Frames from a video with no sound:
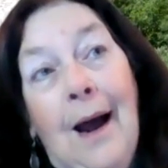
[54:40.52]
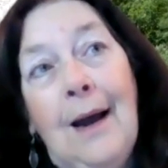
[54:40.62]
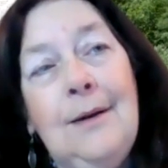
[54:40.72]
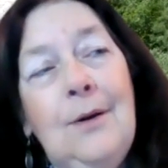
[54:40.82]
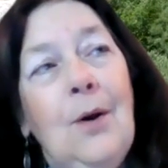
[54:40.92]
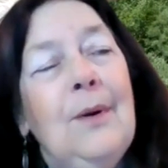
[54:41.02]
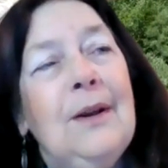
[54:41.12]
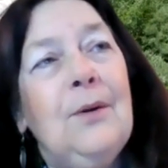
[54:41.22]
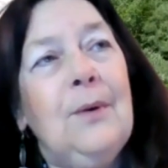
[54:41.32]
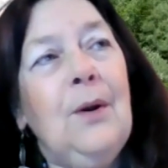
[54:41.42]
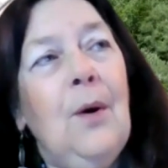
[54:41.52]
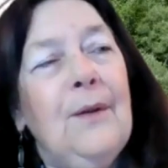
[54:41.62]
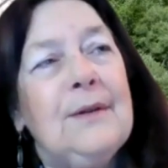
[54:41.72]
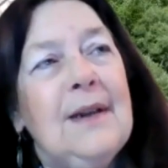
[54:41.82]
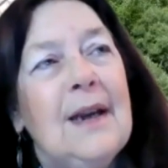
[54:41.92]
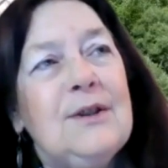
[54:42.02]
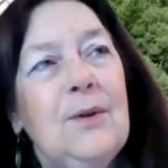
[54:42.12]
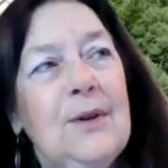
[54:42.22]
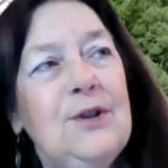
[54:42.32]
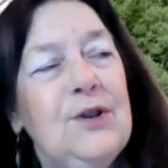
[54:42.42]
unknowing Greek Orthodox
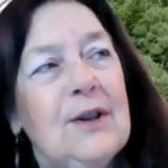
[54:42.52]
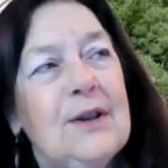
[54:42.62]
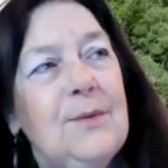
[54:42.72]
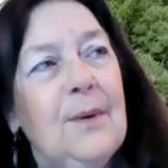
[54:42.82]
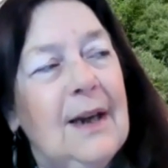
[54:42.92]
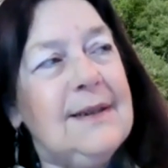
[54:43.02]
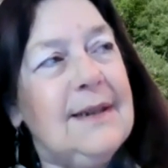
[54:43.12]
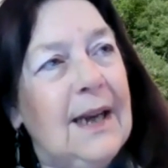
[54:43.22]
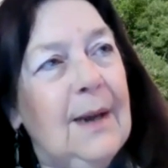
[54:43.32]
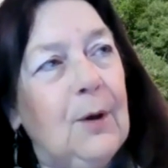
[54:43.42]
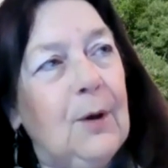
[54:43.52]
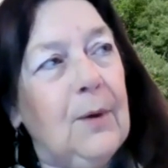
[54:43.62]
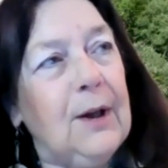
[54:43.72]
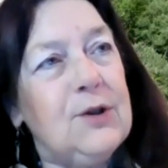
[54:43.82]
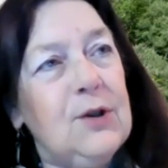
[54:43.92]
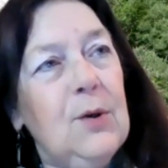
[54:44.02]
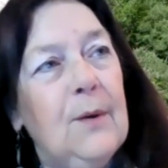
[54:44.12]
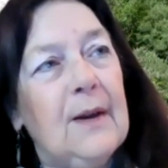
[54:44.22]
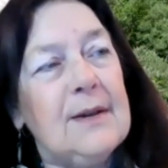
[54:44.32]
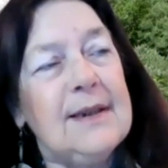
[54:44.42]
Christians when I say I'm a Greek Jew,
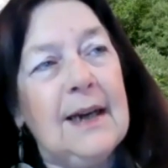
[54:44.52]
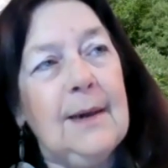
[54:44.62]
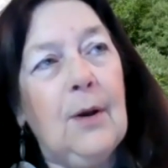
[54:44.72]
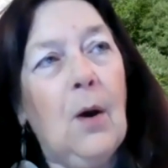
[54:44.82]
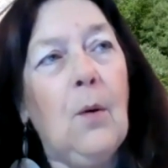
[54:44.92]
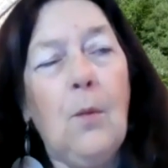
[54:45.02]
and they'll say to me, Oh,